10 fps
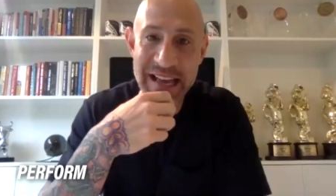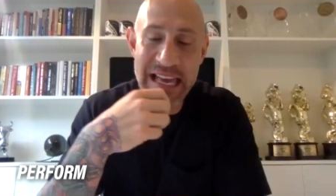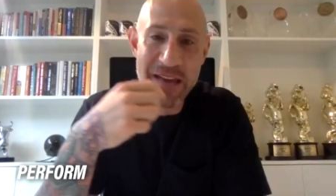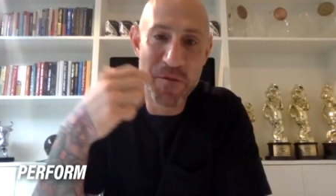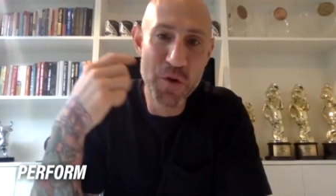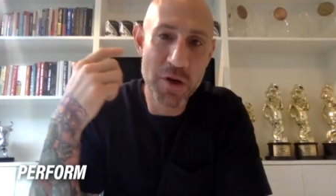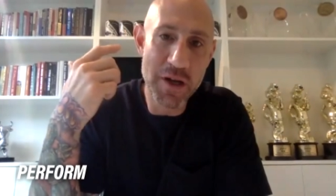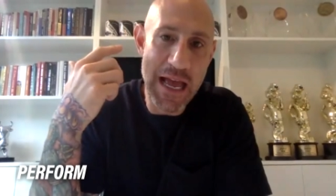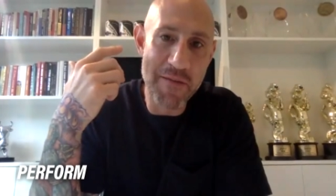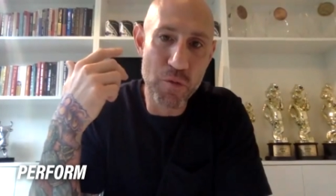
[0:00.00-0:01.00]
If you could
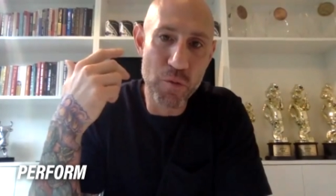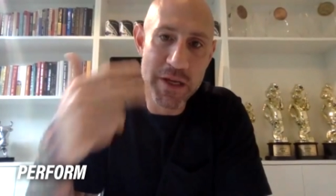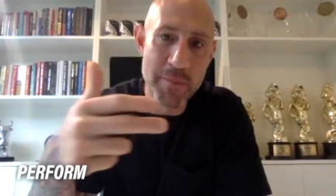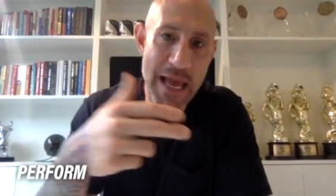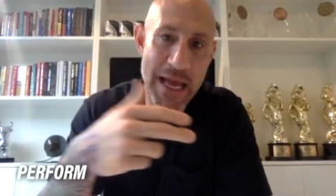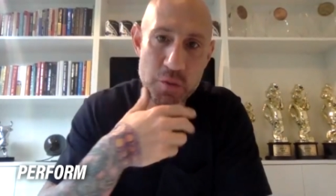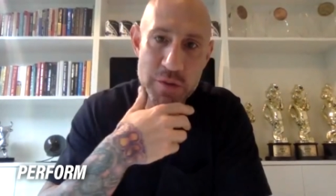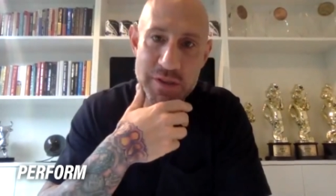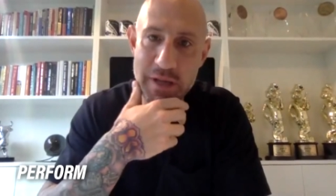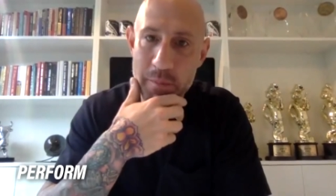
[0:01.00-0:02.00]
have a rematch with
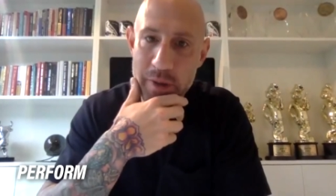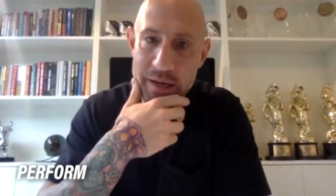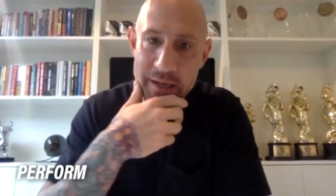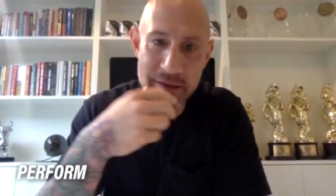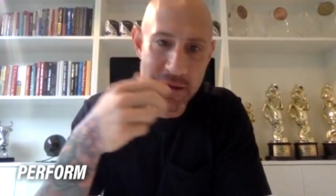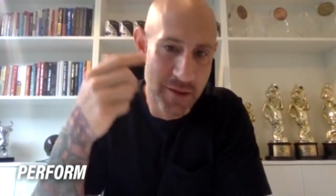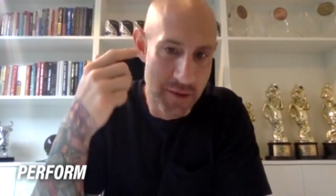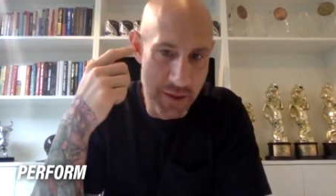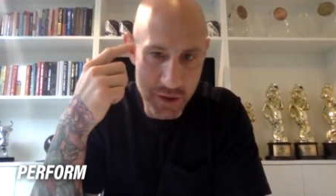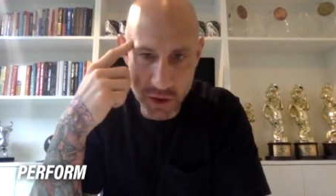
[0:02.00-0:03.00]
somebody
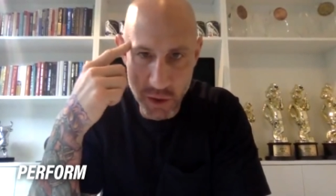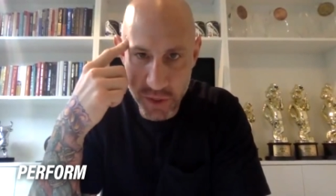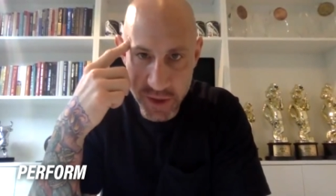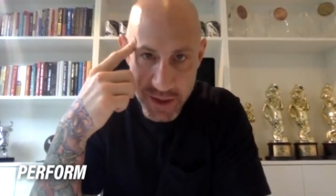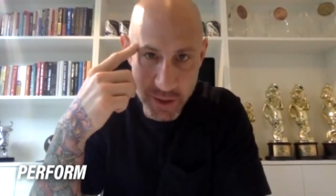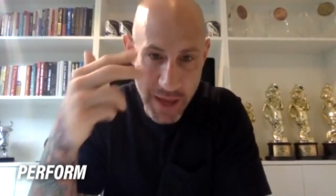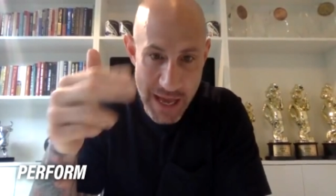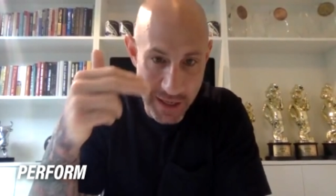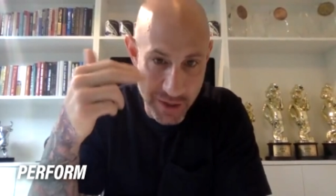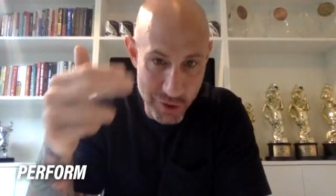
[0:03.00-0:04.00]
that, thinking
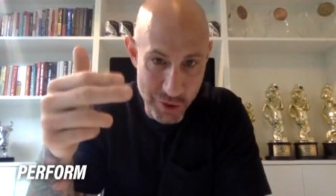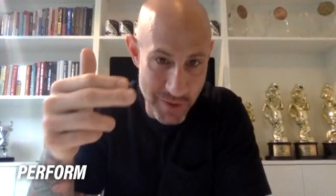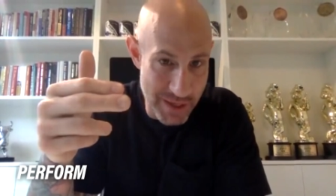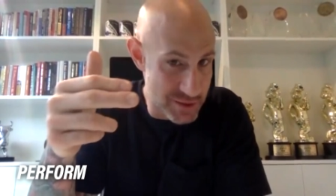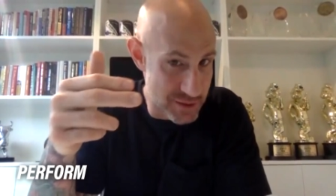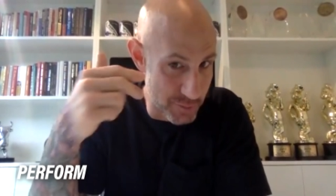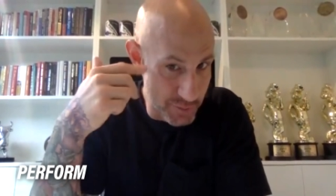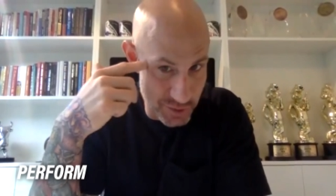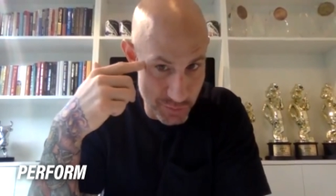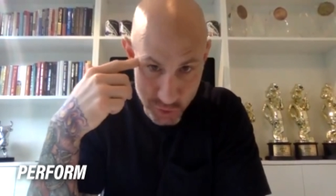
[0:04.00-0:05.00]
back, I know you've had some
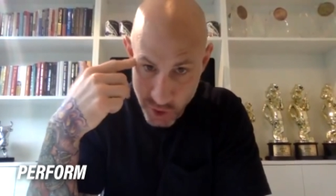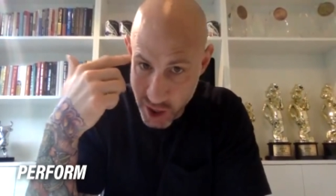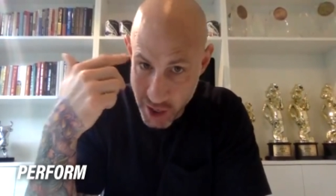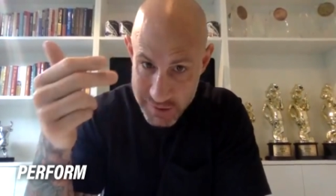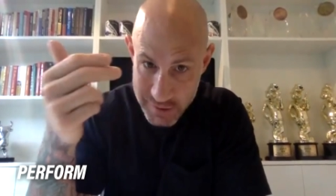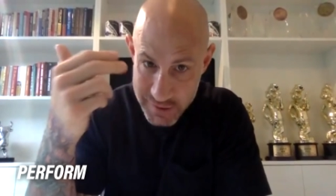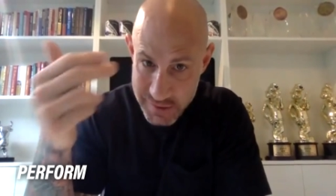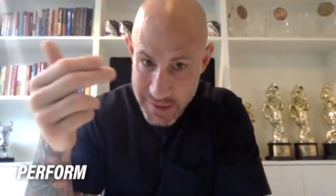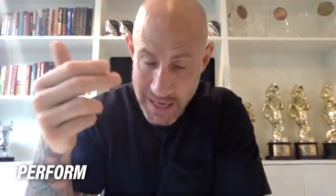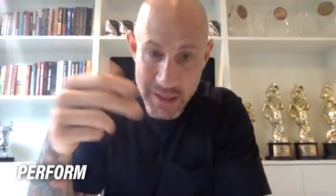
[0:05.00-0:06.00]
draws and this
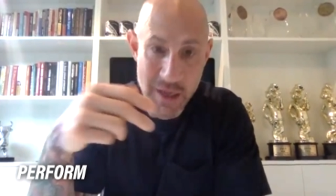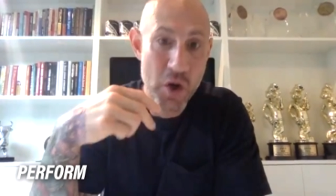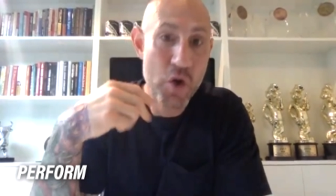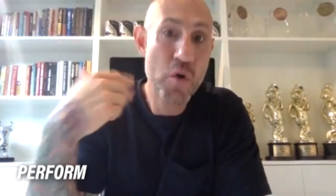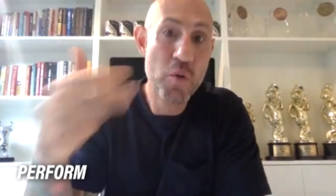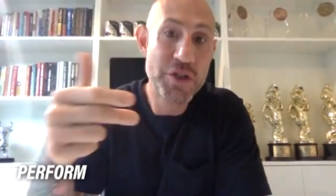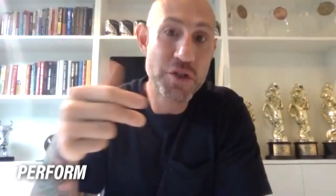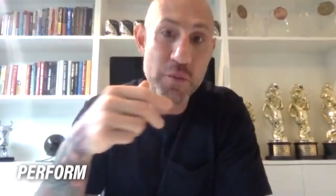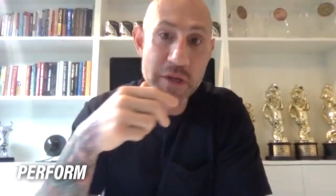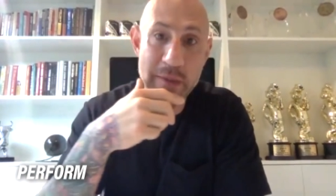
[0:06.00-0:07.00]
and that, who would
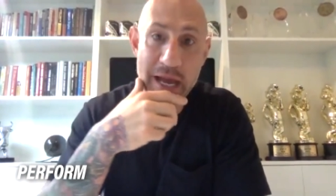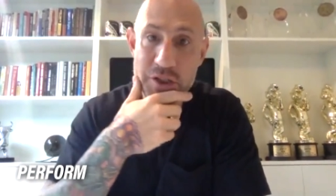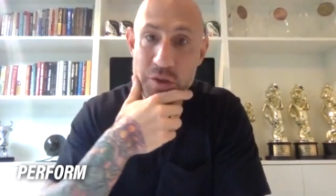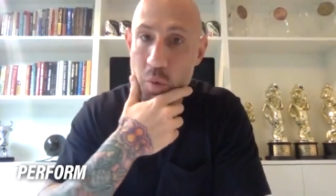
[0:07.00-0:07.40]
you rematch and